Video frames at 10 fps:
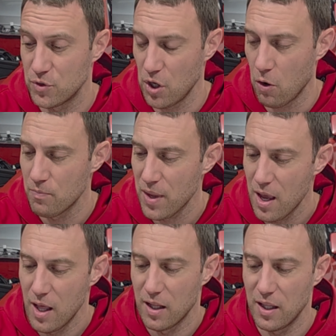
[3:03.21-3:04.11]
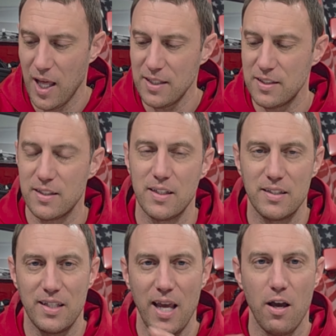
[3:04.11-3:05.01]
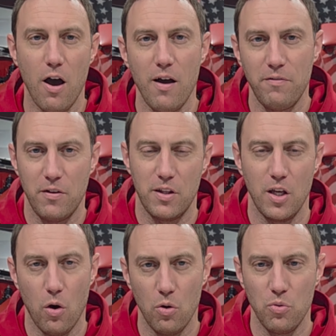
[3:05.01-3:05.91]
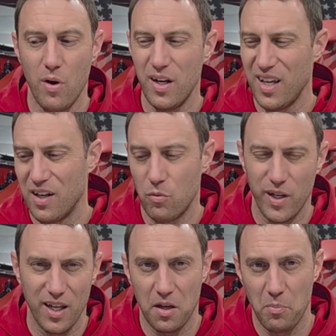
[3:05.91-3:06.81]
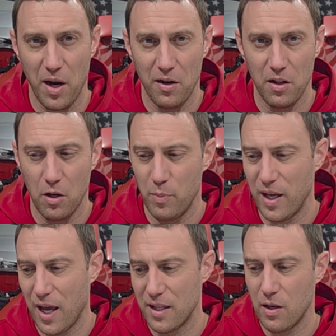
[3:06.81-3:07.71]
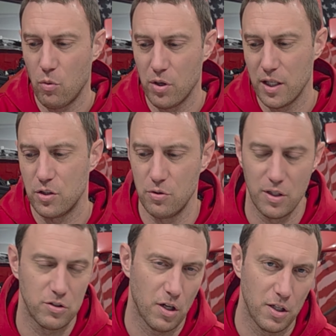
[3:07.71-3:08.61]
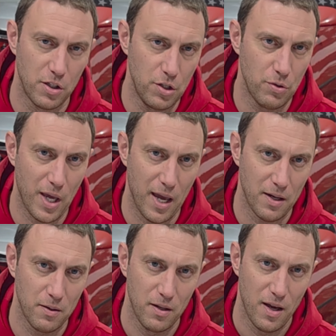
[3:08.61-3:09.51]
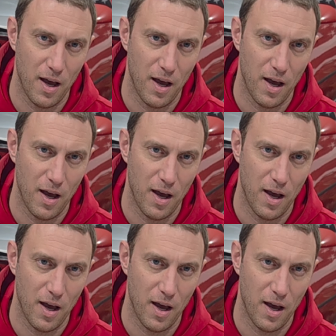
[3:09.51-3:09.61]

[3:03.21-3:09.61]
So let's take off the old one and we can compare it a little bit, and then we'll get to installing the new can,